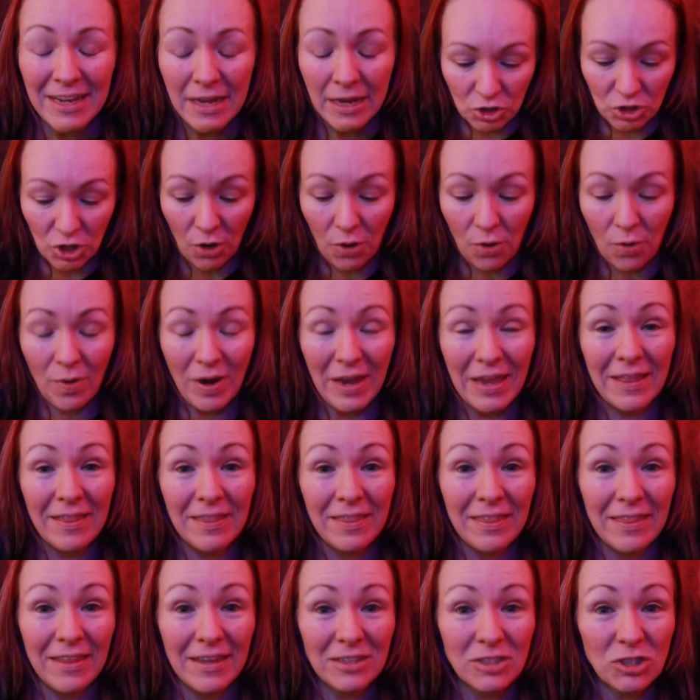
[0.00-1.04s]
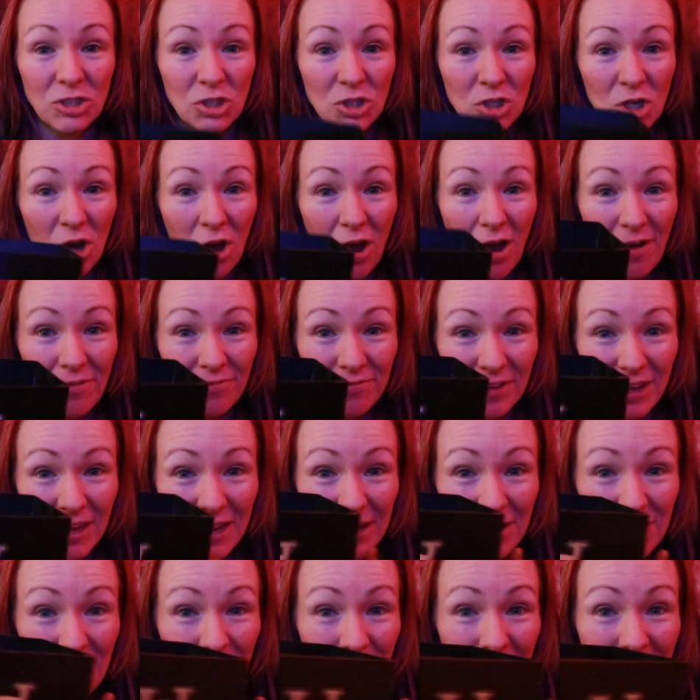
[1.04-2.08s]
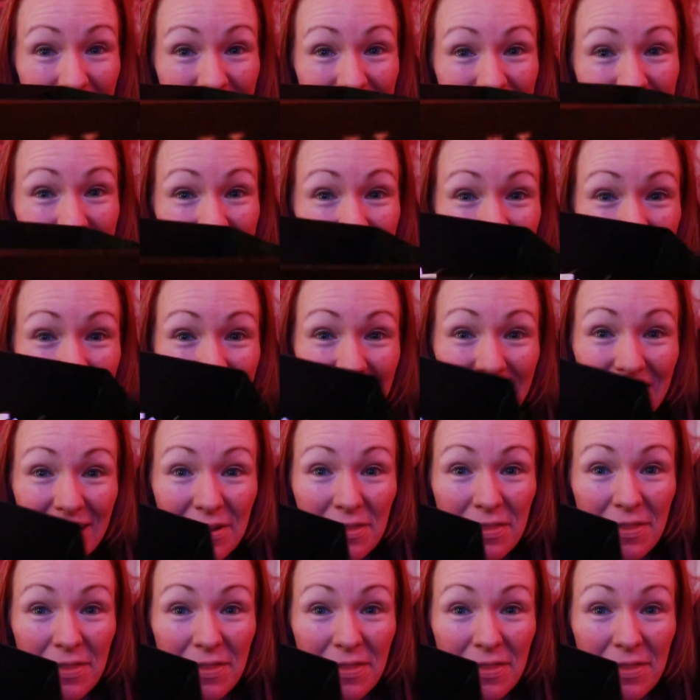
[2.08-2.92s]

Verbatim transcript: So in this coffin right here,